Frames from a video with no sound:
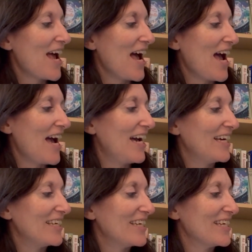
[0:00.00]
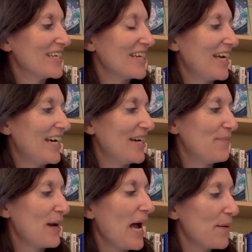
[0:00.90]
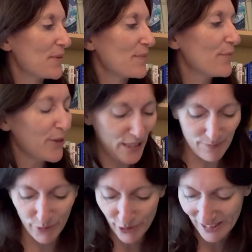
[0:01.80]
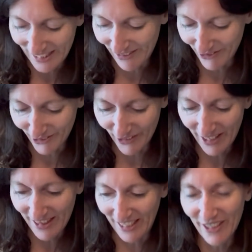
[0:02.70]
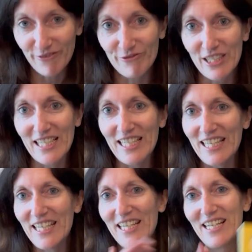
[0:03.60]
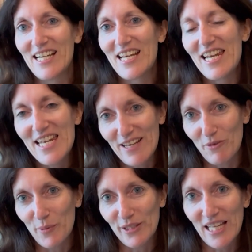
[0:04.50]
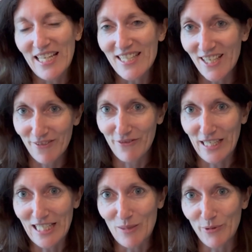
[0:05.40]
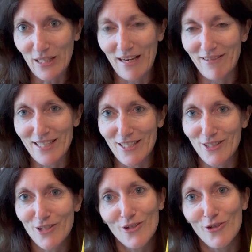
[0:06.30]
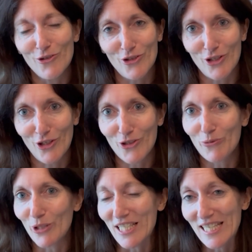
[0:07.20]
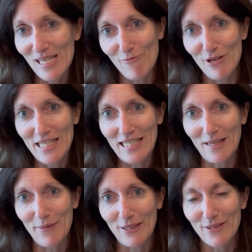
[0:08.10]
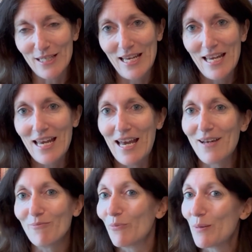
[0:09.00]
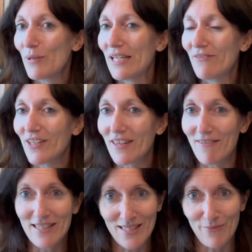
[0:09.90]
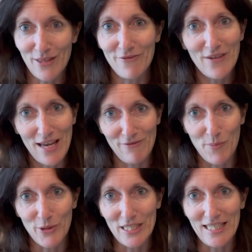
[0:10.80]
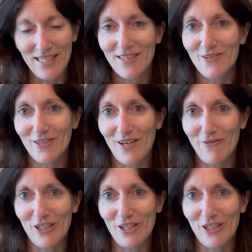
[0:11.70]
and perhaps most importantly of all, I think, really lovable and unforgettable characters who you're just going to want to keep reading about. We believe that there is something for everybody on our